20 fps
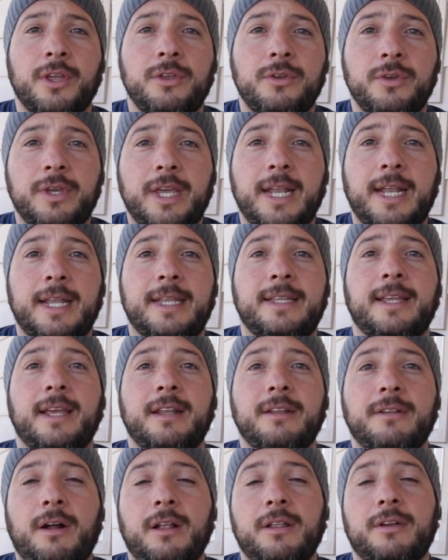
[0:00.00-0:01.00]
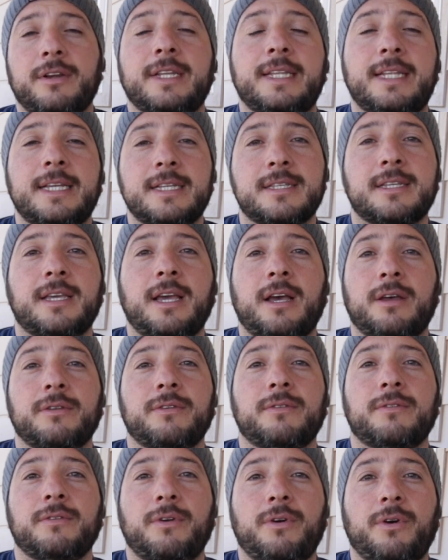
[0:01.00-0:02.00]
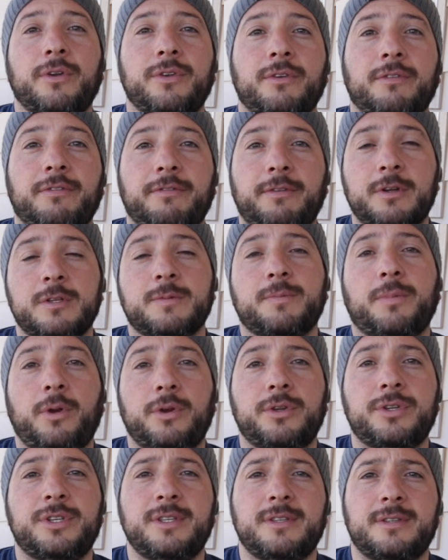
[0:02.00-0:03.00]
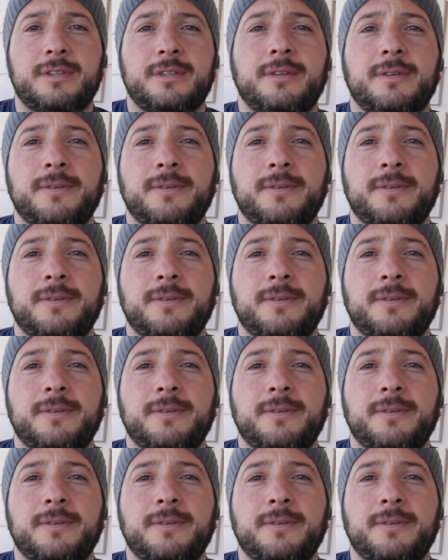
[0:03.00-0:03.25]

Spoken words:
you get a $10 discount on your first purchase.